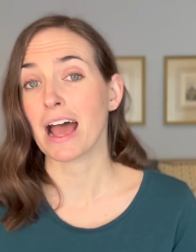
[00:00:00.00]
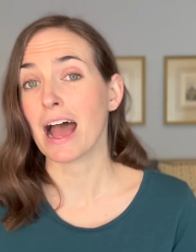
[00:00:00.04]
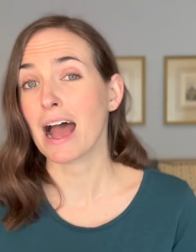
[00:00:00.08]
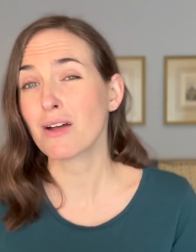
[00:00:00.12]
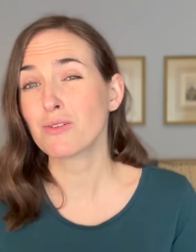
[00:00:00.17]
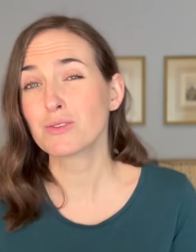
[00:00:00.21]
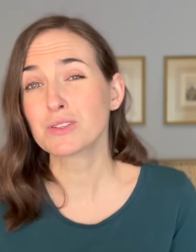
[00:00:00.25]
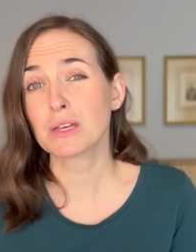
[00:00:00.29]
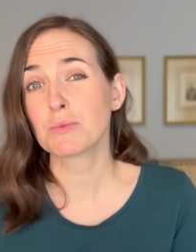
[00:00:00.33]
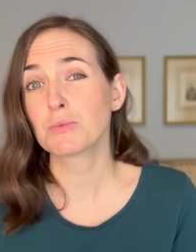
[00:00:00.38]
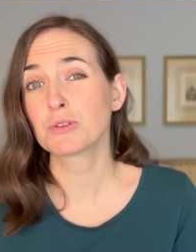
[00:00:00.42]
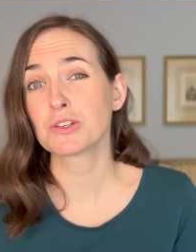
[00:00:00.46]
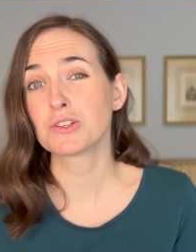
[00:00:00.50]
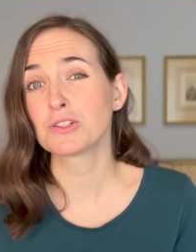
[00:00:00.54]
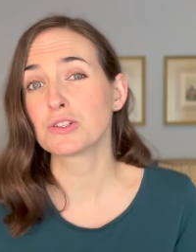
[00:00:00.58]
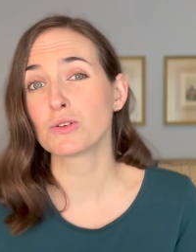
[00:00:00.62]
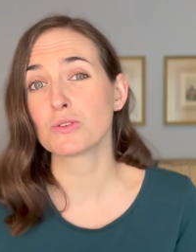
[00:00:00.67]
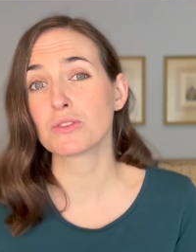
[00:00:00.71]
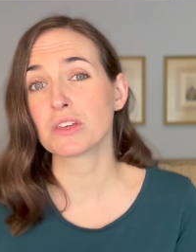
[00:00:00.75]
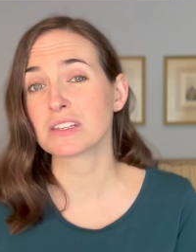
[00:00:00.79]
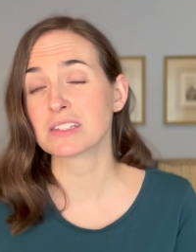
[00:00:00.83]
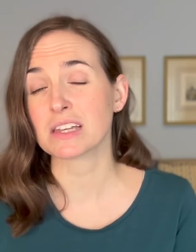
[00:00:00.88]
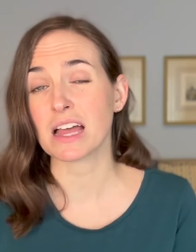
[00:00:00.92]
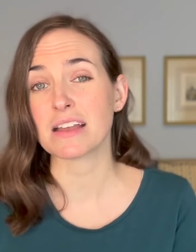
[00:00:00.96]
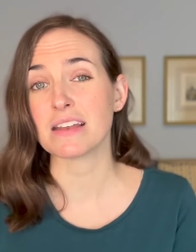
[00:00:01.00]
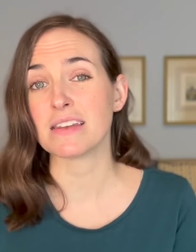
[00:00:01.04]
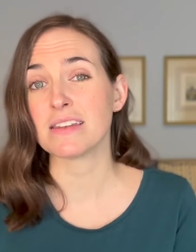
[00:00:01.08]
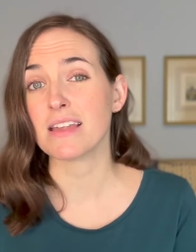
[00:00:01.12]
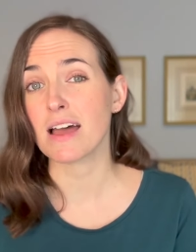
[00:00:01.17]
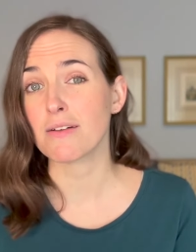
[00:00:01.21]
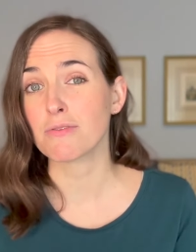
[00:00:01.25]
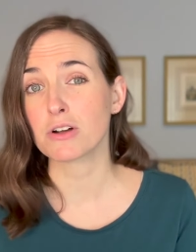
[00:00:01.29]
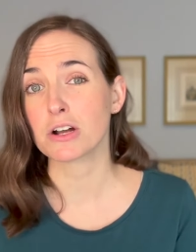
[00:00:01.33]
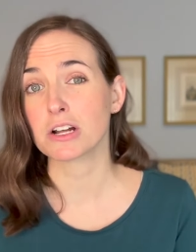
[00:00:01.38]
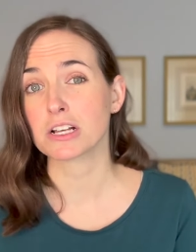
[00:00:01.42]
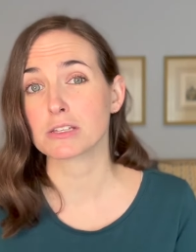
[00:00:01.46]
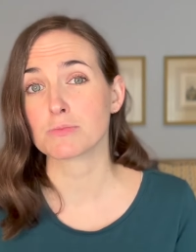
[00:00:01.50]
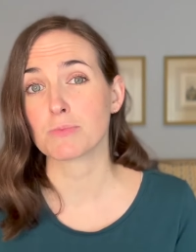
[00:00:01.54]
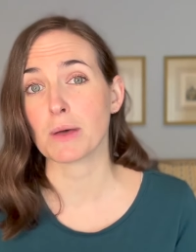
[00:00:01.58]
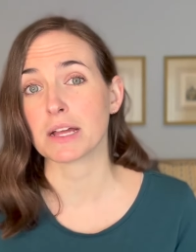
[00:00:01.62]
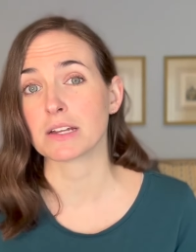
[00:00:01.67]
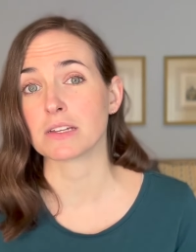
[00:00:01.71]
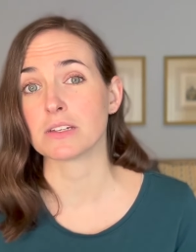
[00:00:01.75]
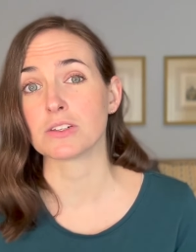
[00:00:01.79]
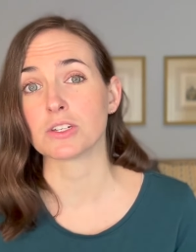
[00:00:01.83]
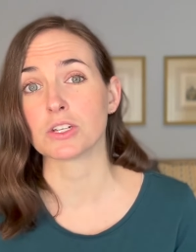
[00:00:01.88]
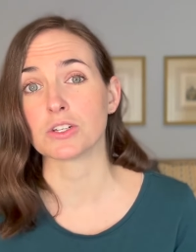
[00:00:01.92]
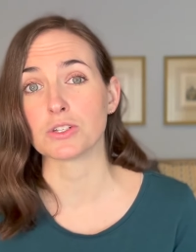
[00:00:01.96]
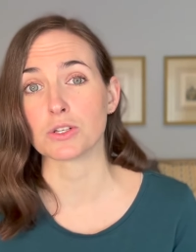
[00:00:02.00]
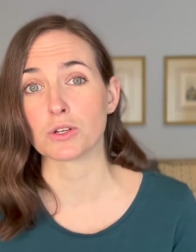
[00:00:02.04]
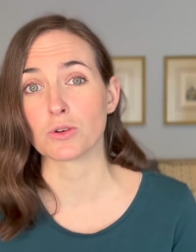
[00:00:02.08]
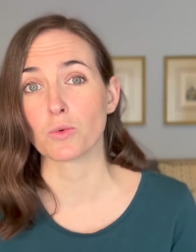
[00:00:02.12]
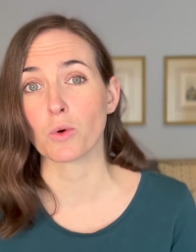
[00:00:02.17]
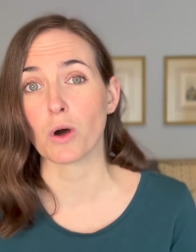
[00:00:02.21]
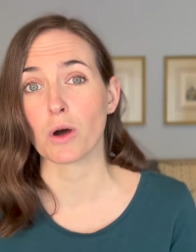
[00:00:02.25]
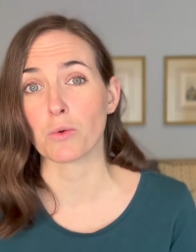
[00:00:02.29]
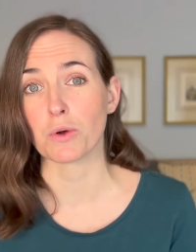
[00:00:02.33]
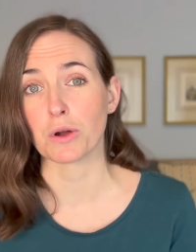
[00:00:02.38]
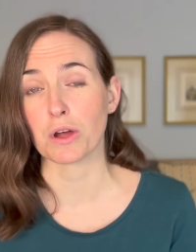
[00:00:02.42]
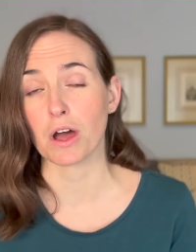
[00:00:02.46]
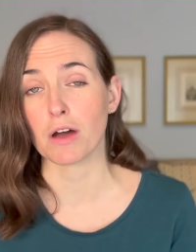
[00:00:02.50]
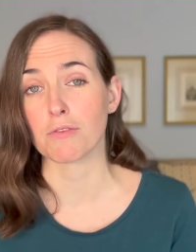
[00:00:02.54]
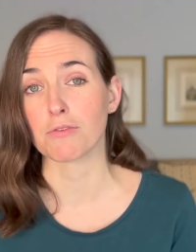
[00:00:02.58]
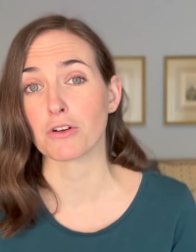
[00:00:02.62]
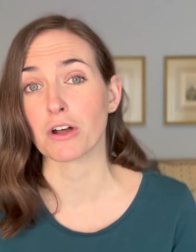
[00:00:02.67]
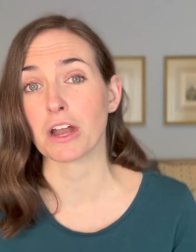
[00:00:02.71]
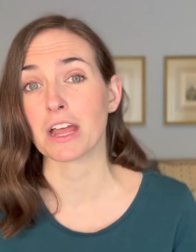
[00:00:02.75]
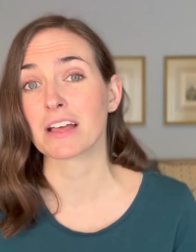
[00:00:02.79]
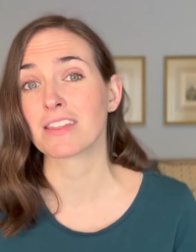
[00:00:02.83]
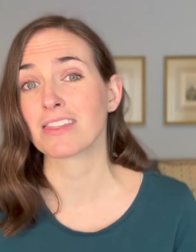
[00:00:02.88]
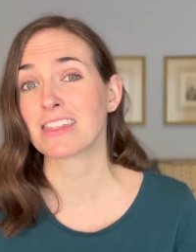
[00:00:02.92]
I was able to do things I never expected to do while recovering.